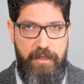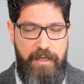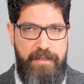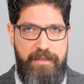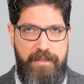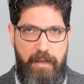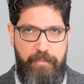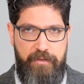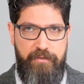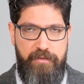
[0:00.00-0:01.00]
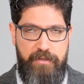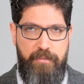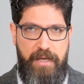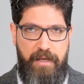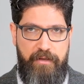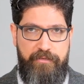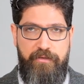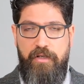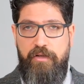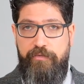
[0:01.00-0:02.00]
And that happened in the past
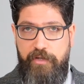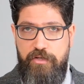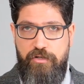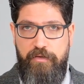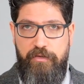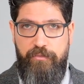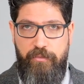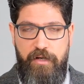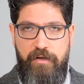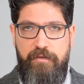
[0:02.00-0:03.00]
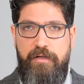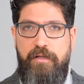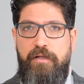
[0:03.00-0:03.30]
centuries, where